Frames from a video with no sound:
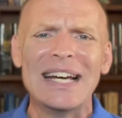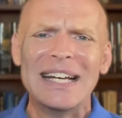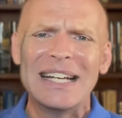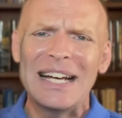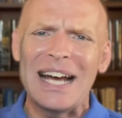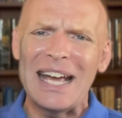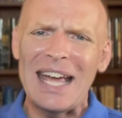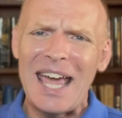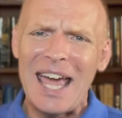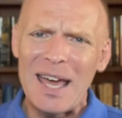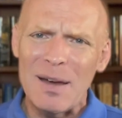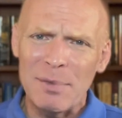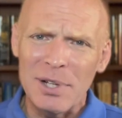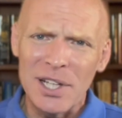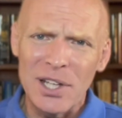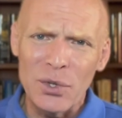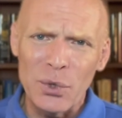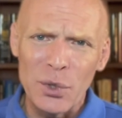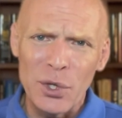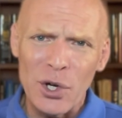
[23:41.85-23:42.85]
I am a
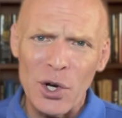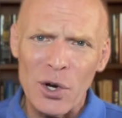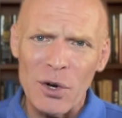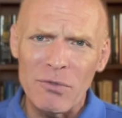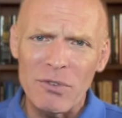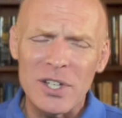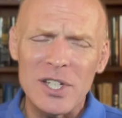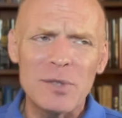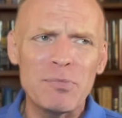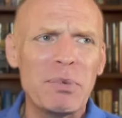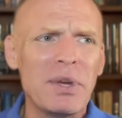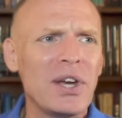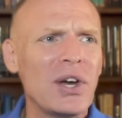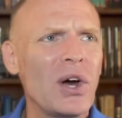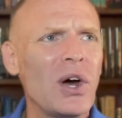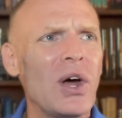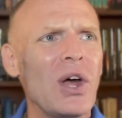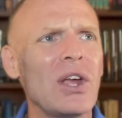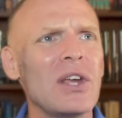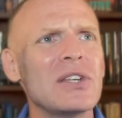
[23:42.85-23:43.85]
little nervous
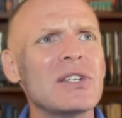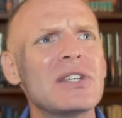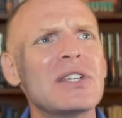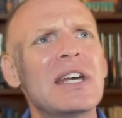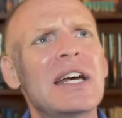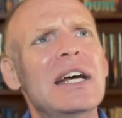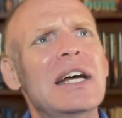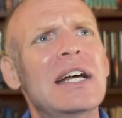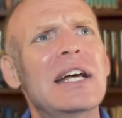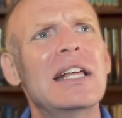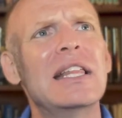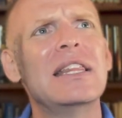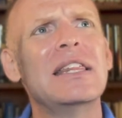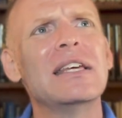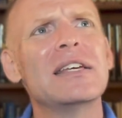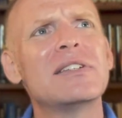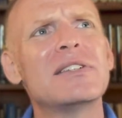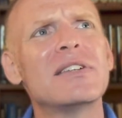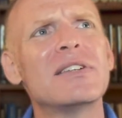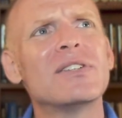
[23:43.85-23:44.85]
because
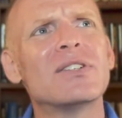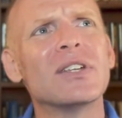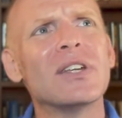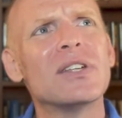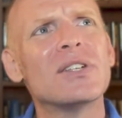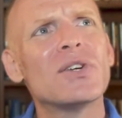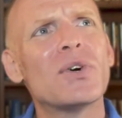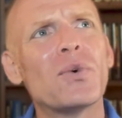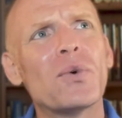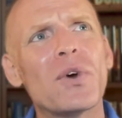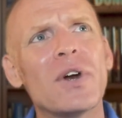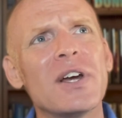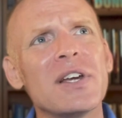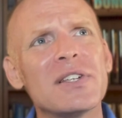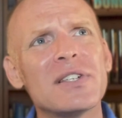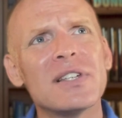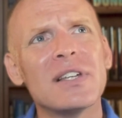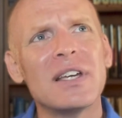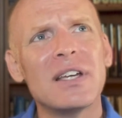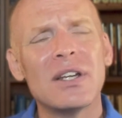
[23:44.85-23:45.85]
this is
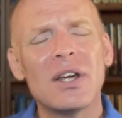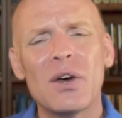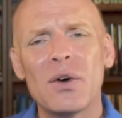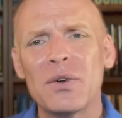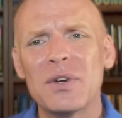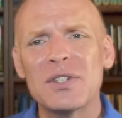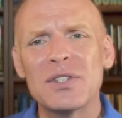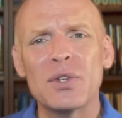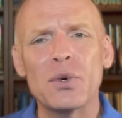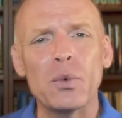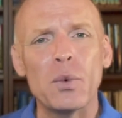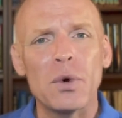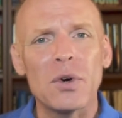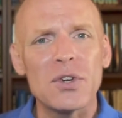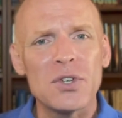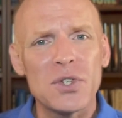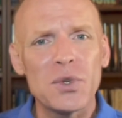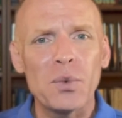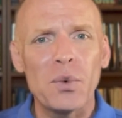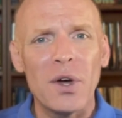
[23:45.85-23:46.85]
notoriously known as the
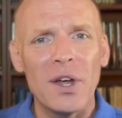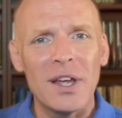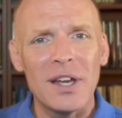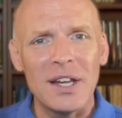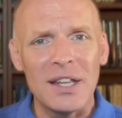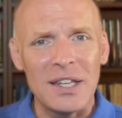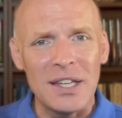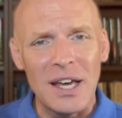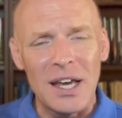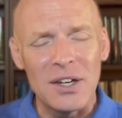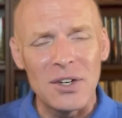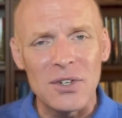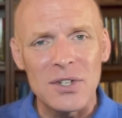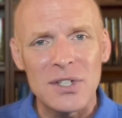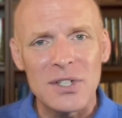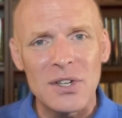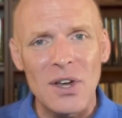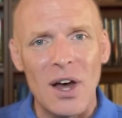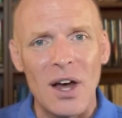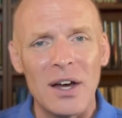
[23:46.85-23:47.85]
worst one in the Ender
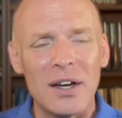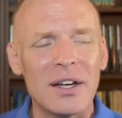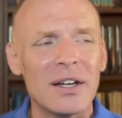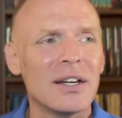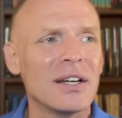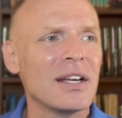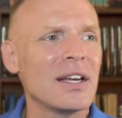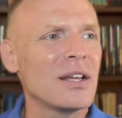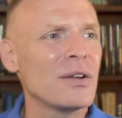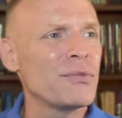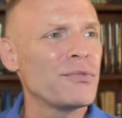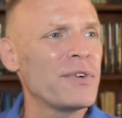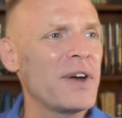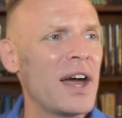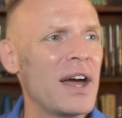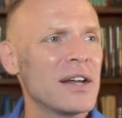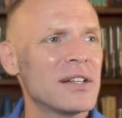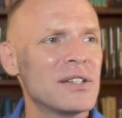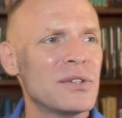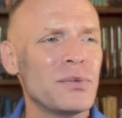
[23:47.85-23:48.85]
saga. In
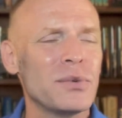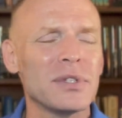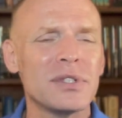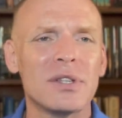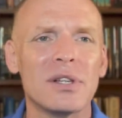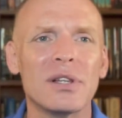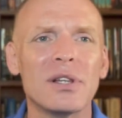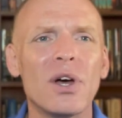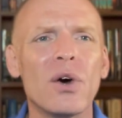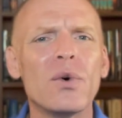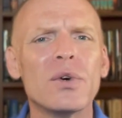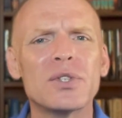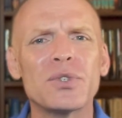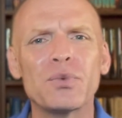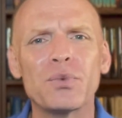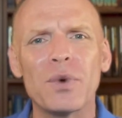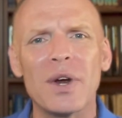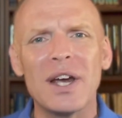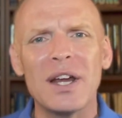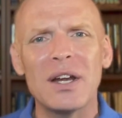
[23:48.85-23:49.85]
fact, it was the lowest
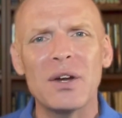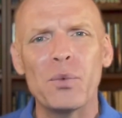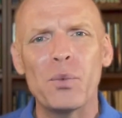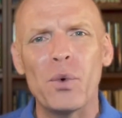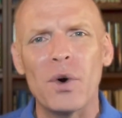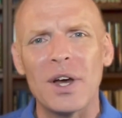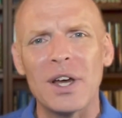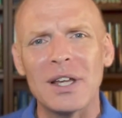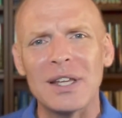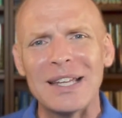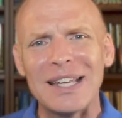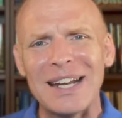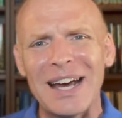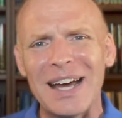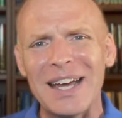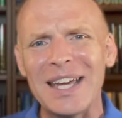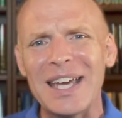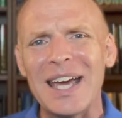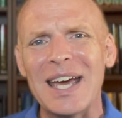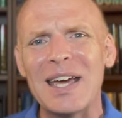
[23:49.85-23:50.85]
rated one that I
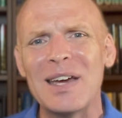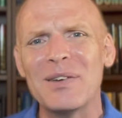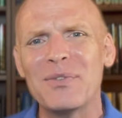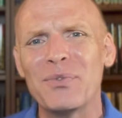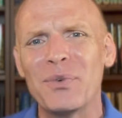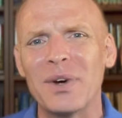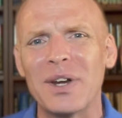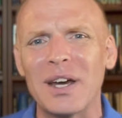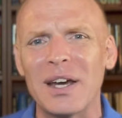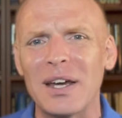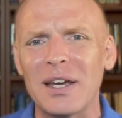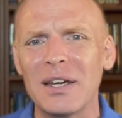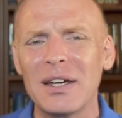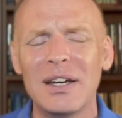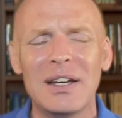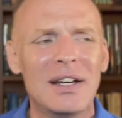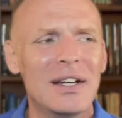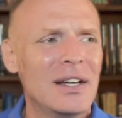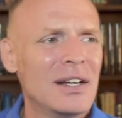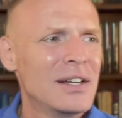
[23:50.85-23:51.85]
gave when I
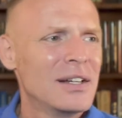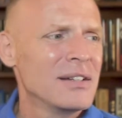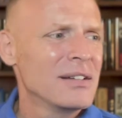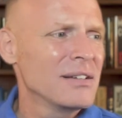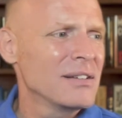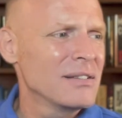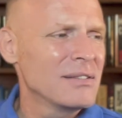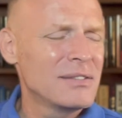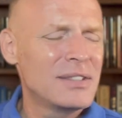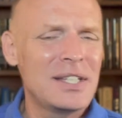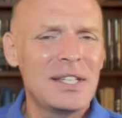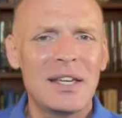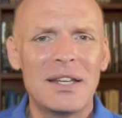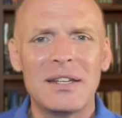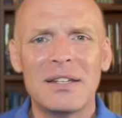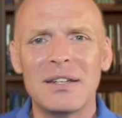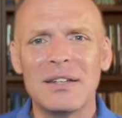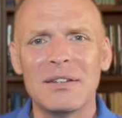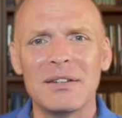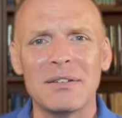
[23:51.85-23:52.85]

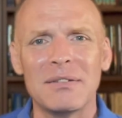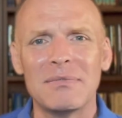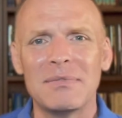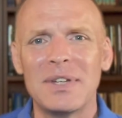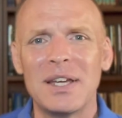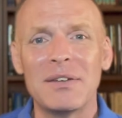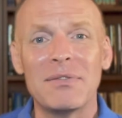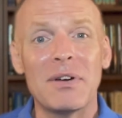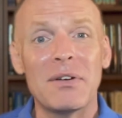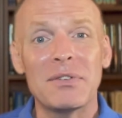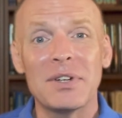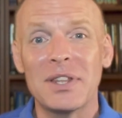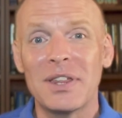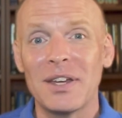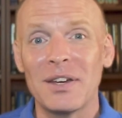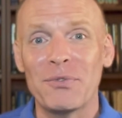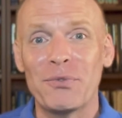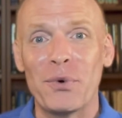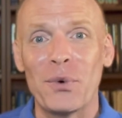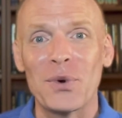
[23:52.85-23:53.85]
tended to give
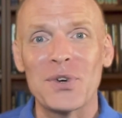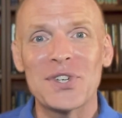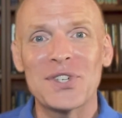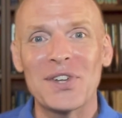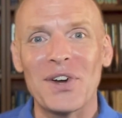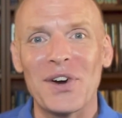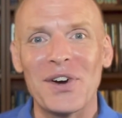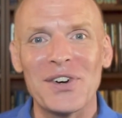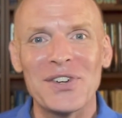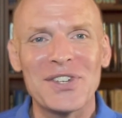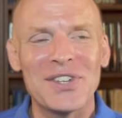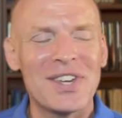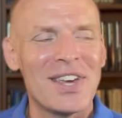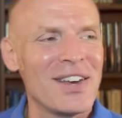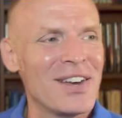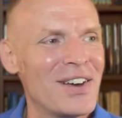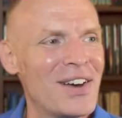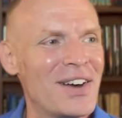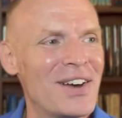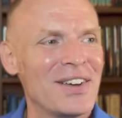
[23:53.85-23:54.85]
everything 4 stars
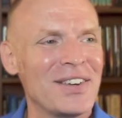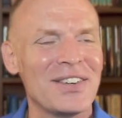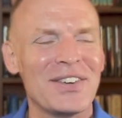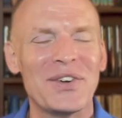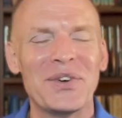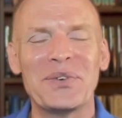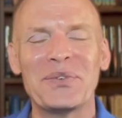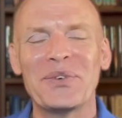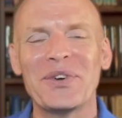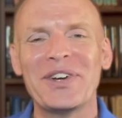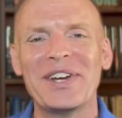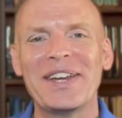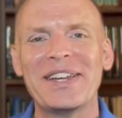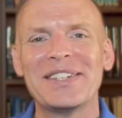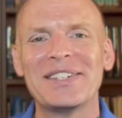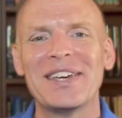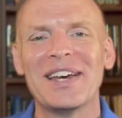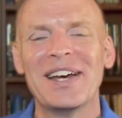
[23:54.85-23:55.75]
on Goodreads.